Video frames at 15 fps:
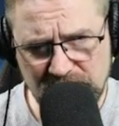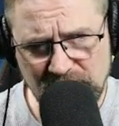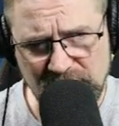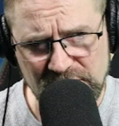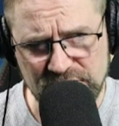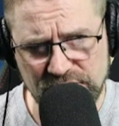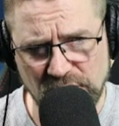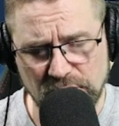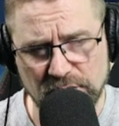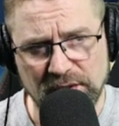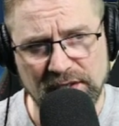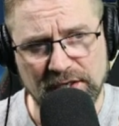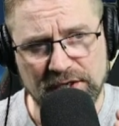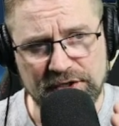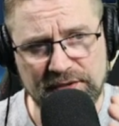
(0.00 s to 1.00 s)
So
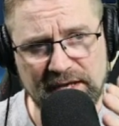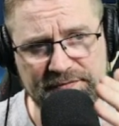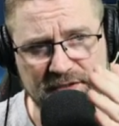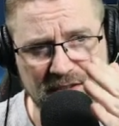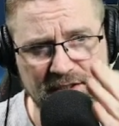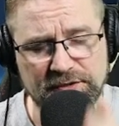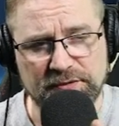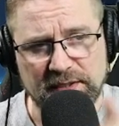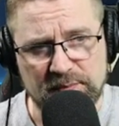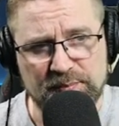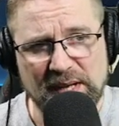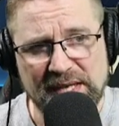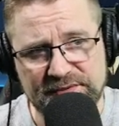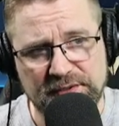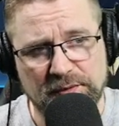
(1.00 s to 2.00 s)
you'd have to literally
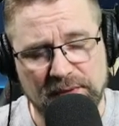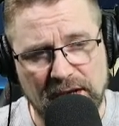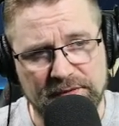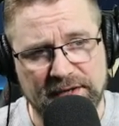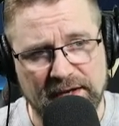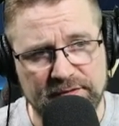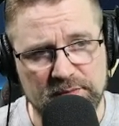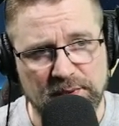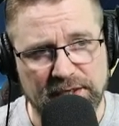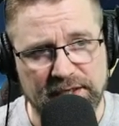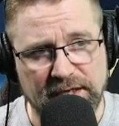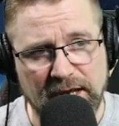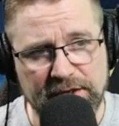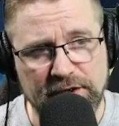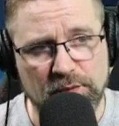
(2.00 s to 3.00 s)
basic around to everybody.
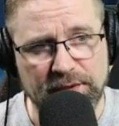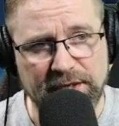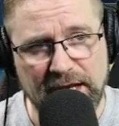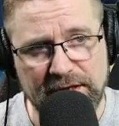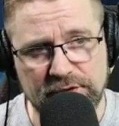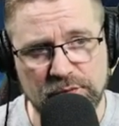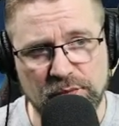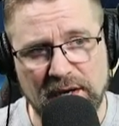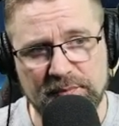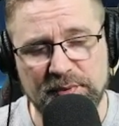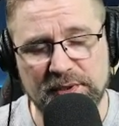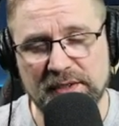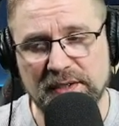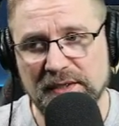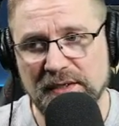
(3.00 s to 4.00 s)
And I know when I do
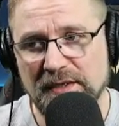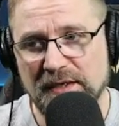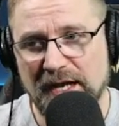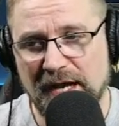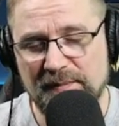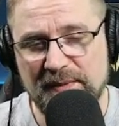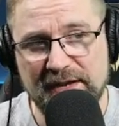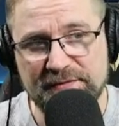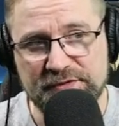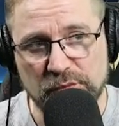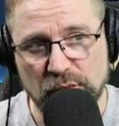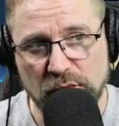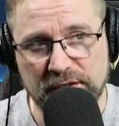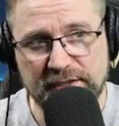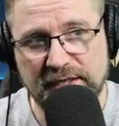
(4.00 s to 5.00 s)
Wampa, I'm after
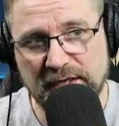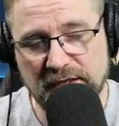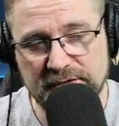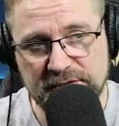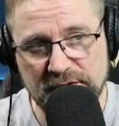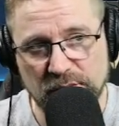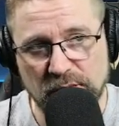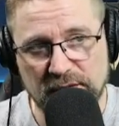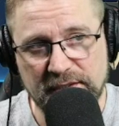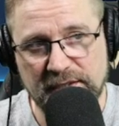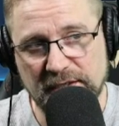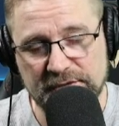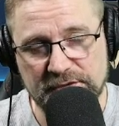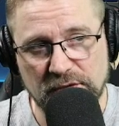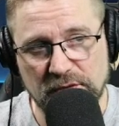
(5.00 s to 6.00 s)
one character and one
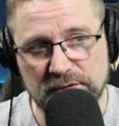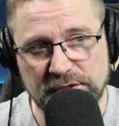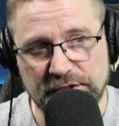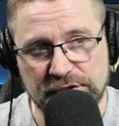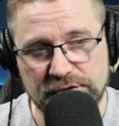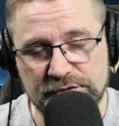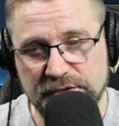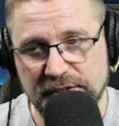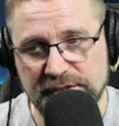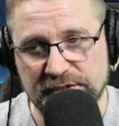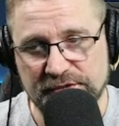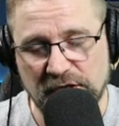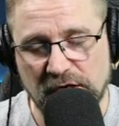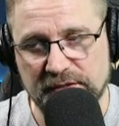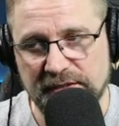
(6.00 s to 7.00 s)
character only usually to
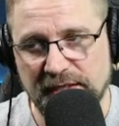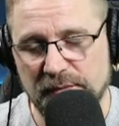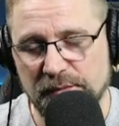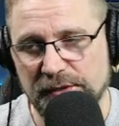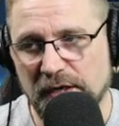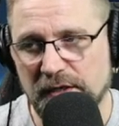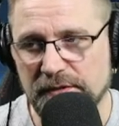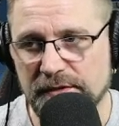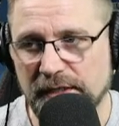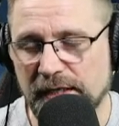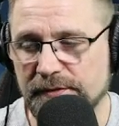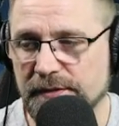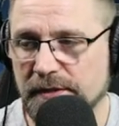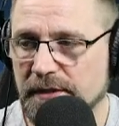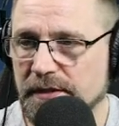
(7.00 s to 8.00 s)
target that one hard
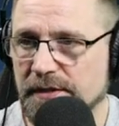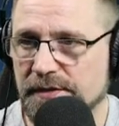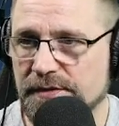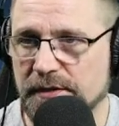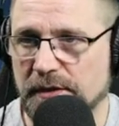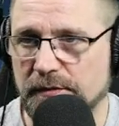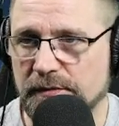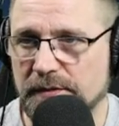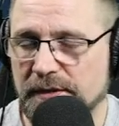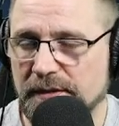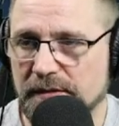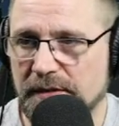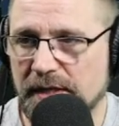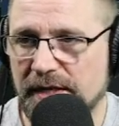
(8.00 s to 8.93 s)
down. So not